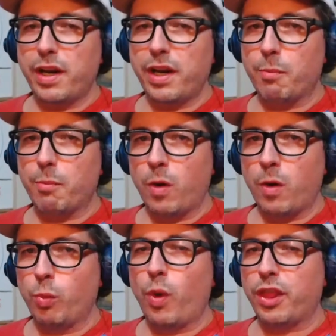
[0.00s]

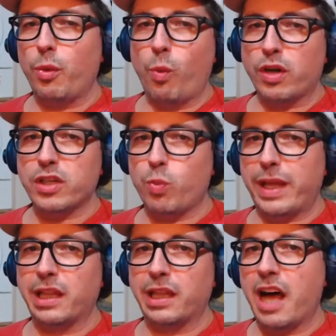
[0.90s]
the worst
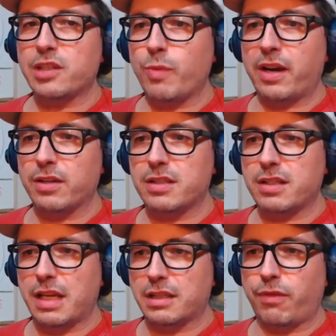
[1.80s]
win-loss records
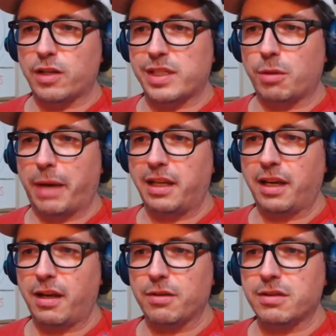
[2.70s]
as far as WrestleMania
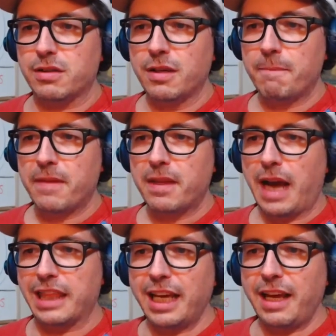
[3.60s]
goes?
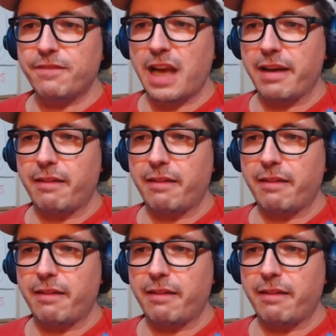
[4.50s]
I think I've said